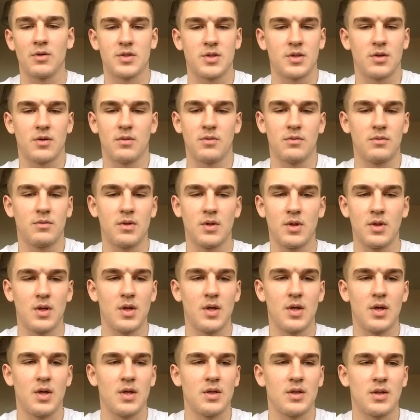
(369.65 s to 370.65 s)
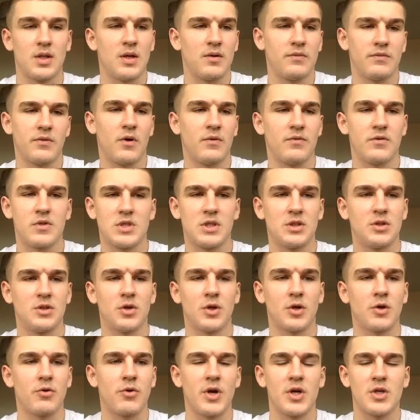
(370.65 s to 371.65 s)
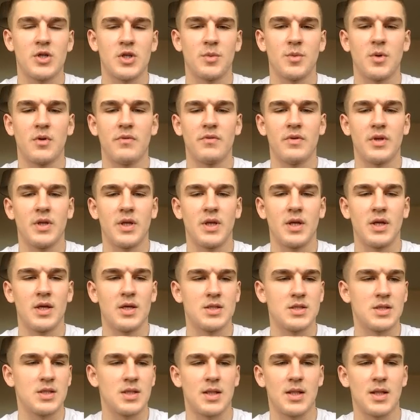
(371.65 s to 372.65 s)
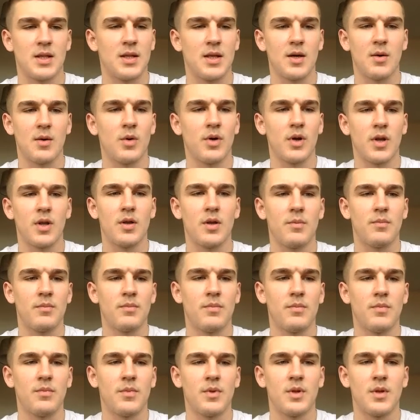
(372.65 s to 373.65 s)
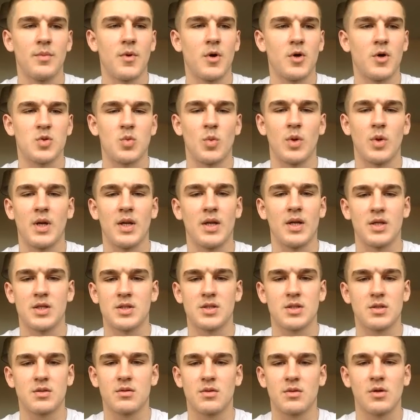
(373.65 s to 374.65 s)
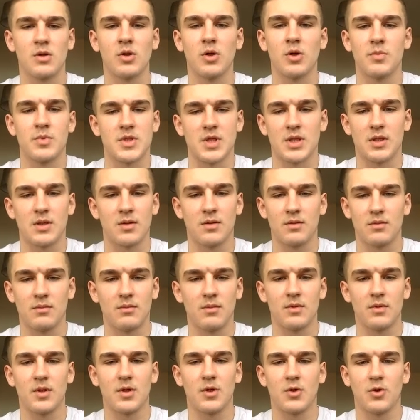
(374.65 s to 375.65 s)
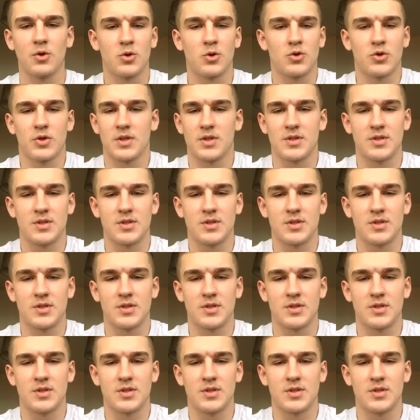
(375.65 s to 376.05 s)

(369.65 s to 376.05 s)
So they've obviously done a great job over the years, and they're one of the most winningest clubs in the country.